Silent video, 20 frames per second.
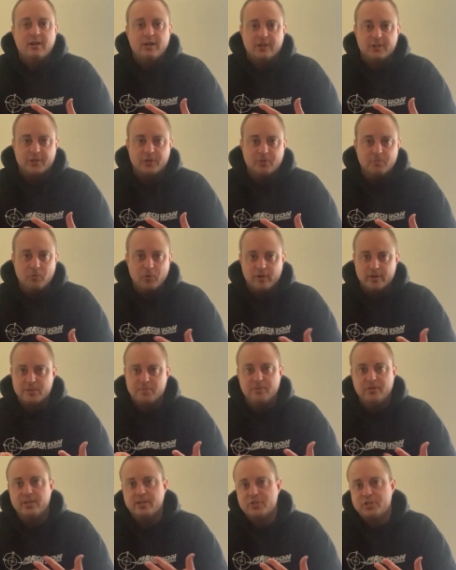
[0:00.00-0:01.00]
on the good mornings,
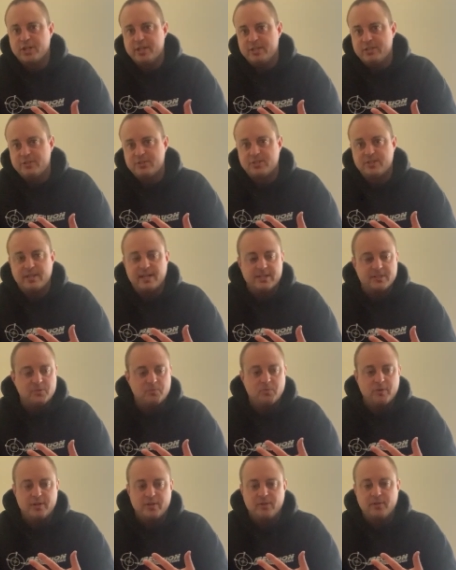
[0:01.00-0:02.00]
but you can change
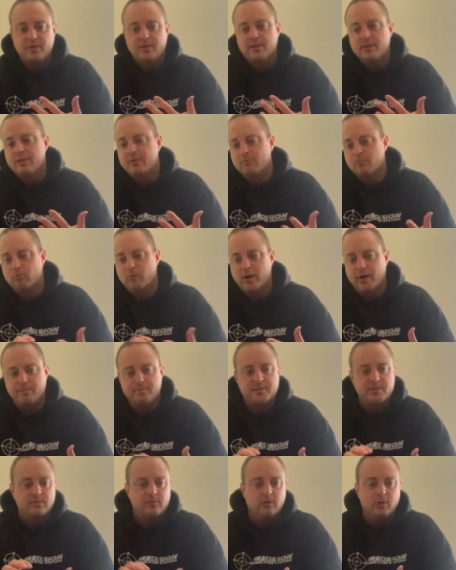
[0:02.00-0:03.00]
stance width,
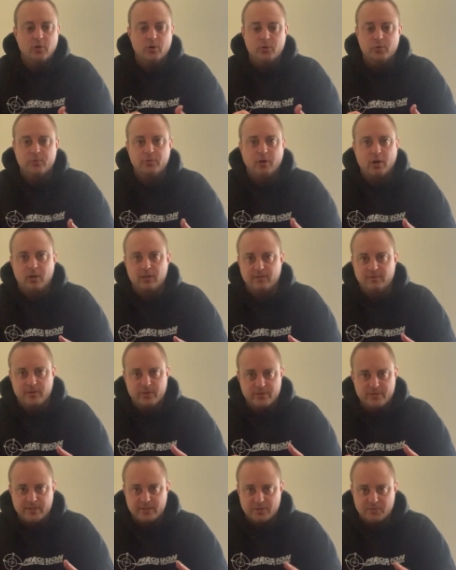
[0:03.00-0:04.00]
reps, load, all of
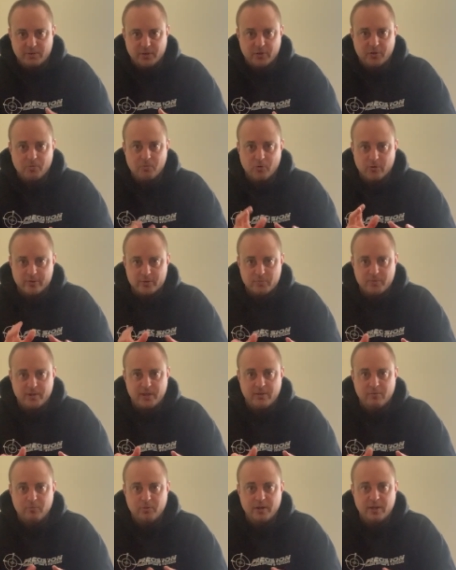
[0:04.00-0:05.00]
those things with the good mornings.
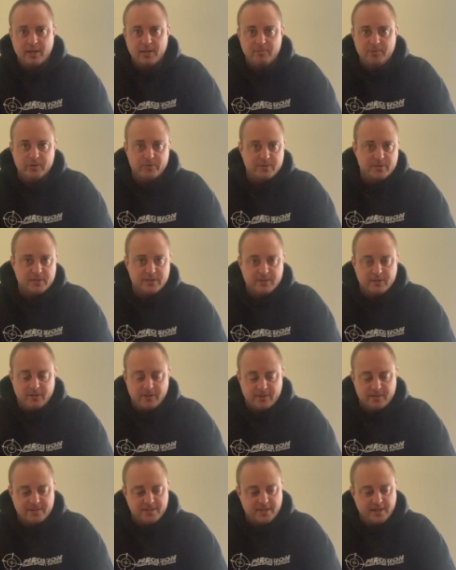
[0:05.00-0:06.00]
We keep those in
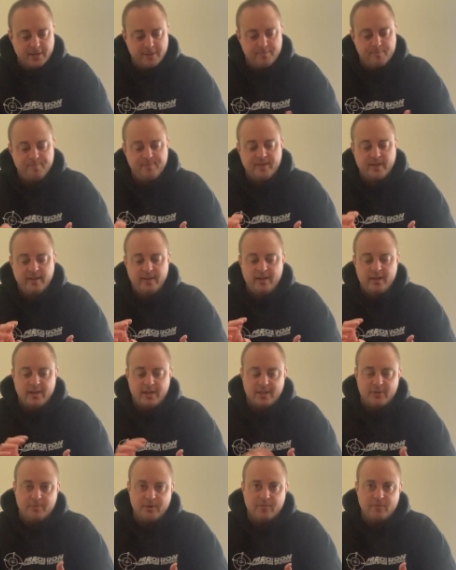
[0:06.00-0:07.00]
all the time.
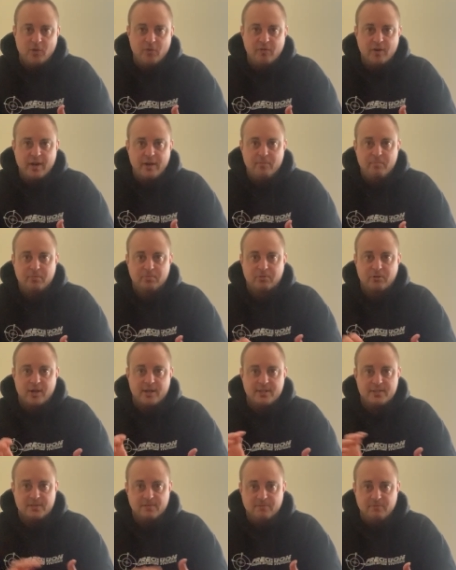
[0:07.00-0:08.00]
And then we have overhead
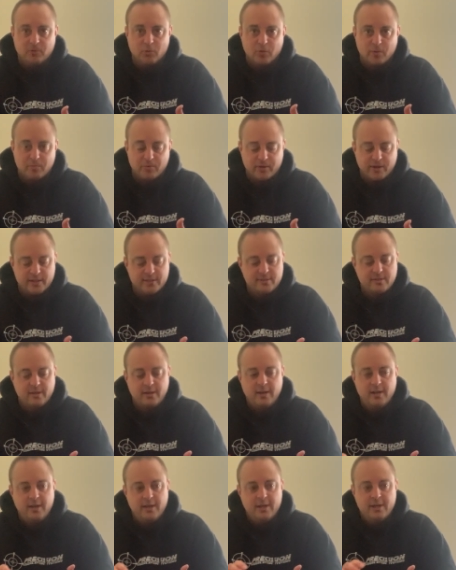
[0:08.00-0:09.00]
press and floor press.
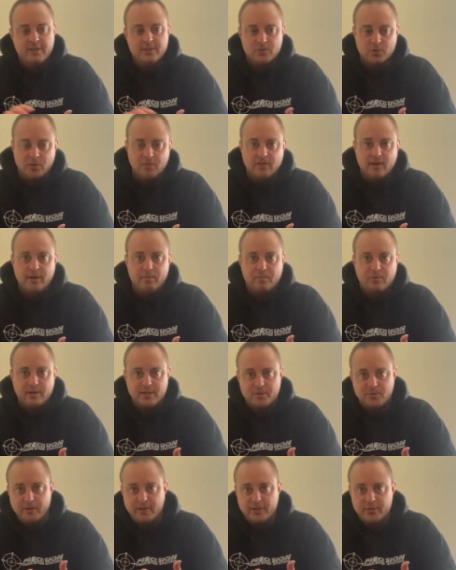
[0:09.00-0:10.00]
So overhead
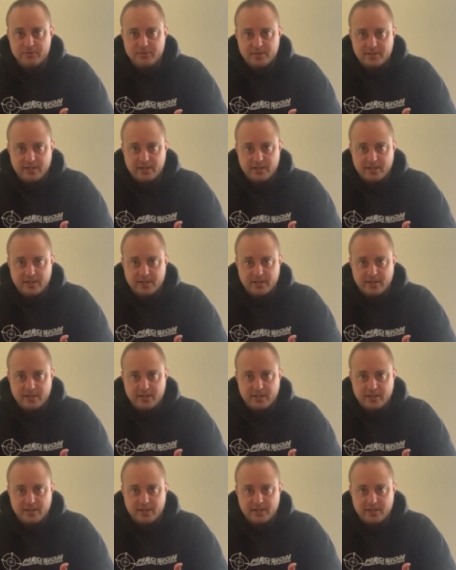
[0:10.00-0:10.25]
press, we can do